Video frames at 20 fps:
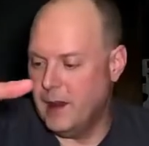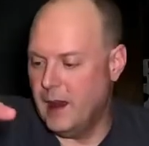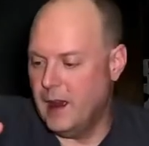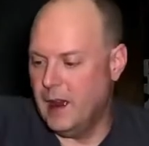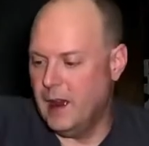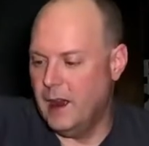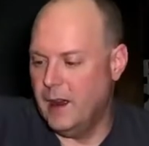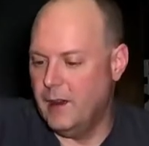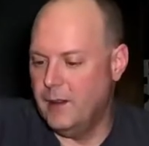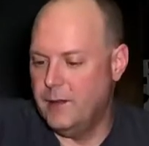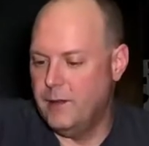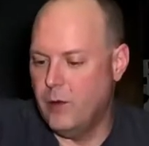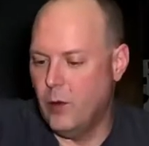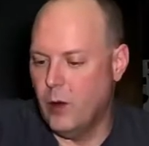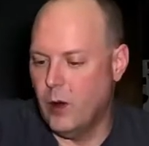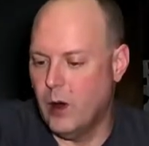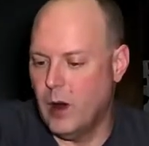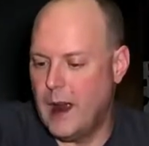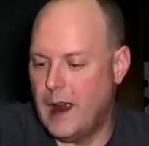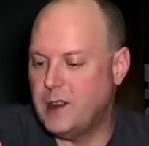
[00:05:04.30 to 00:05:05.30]
uh,
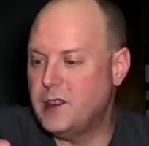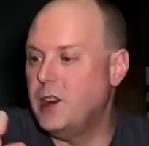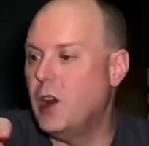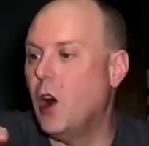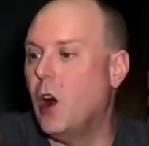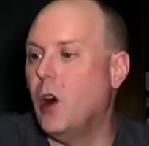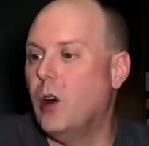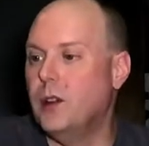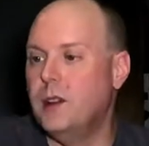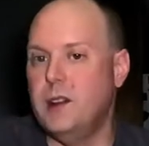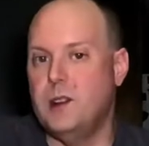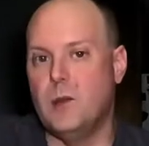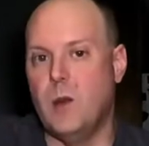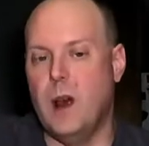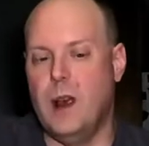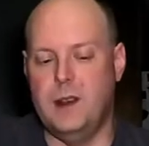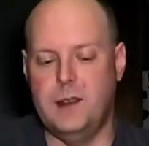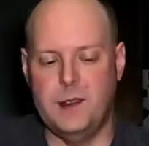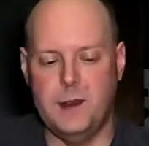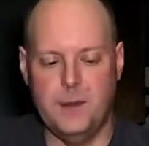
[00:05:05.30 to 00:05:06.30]
for actually all these
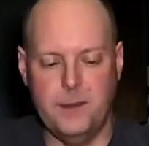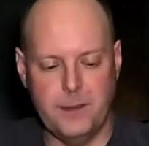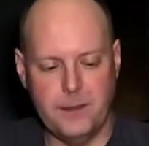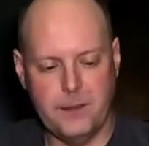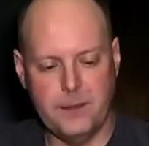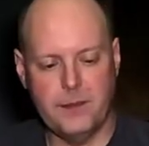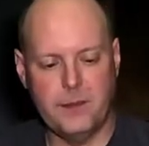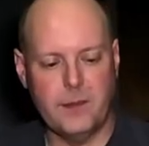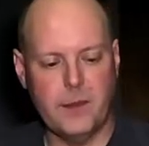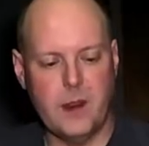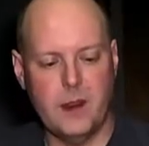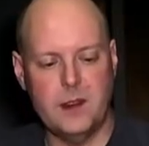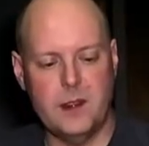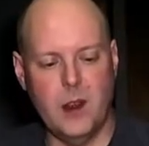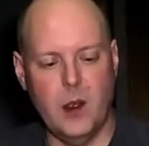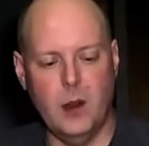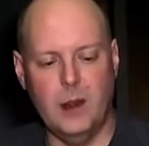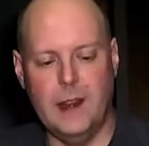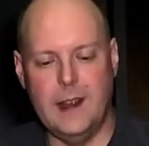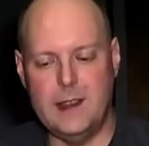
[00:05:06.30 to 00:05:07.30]
wines.
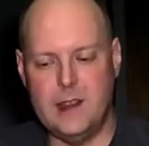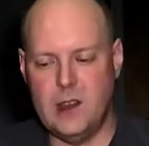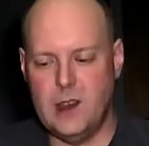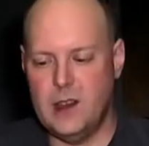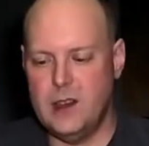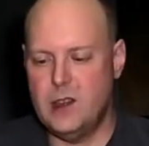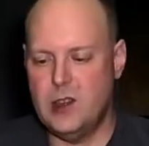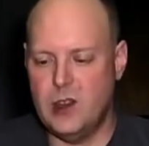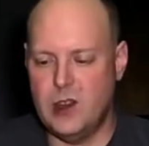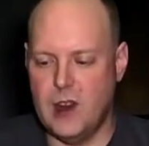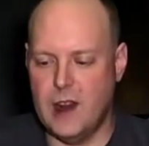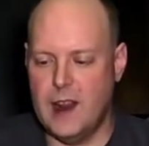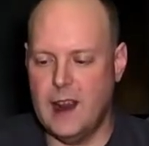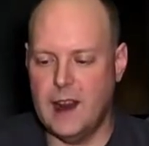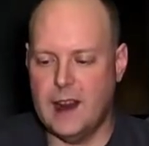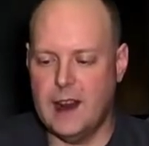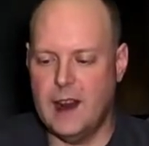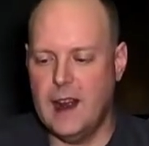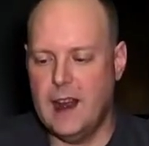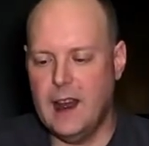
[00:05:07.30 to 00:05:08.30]
So let's
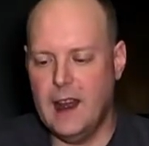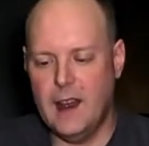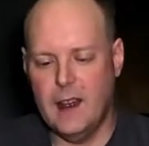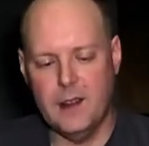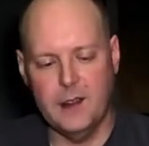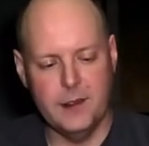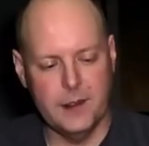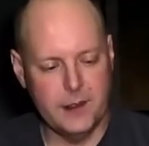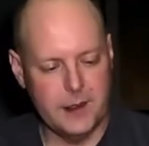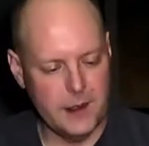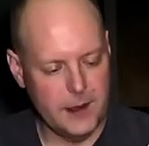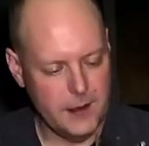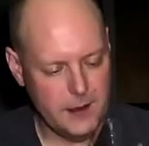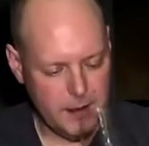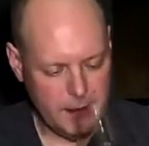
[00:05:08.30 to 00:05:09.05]
check it out.